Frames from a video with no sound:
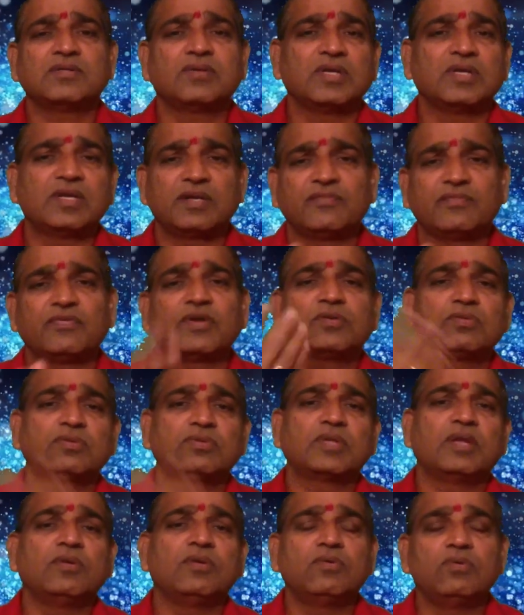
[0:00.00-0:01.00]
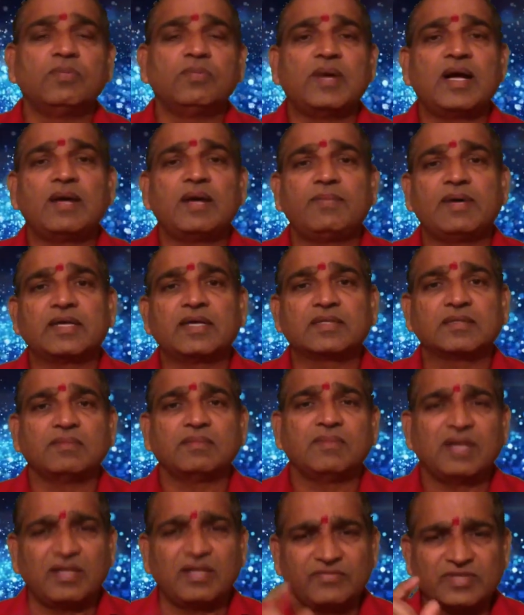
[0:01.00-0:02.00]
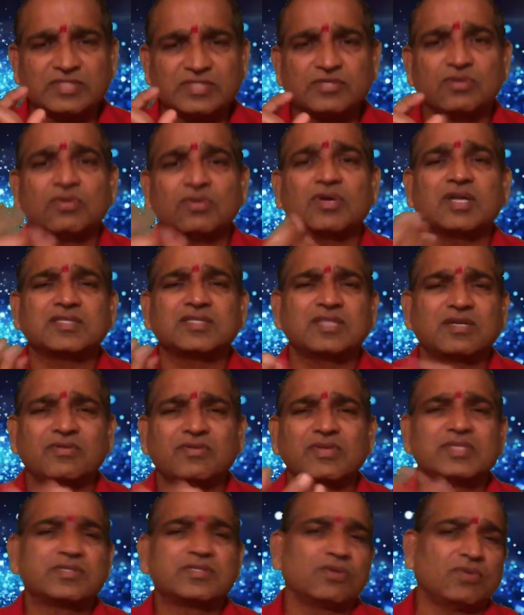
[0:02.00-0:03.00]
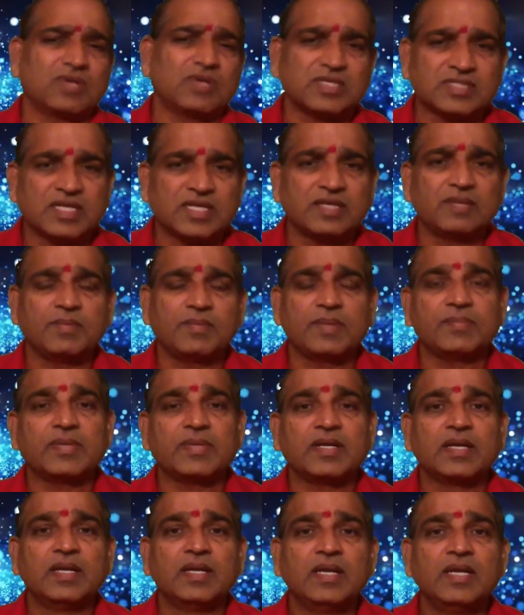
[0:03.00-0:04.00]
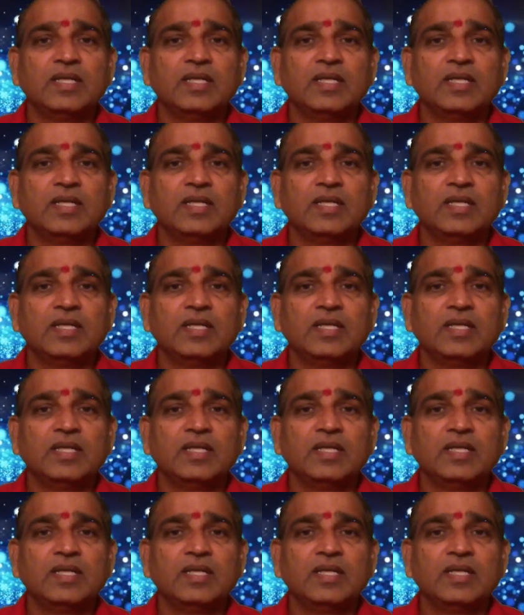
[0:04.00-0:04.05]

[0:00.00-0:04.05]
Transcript: You can refer to Telugu Mahabharatam, 11 slokas or 12 slokas, I remember.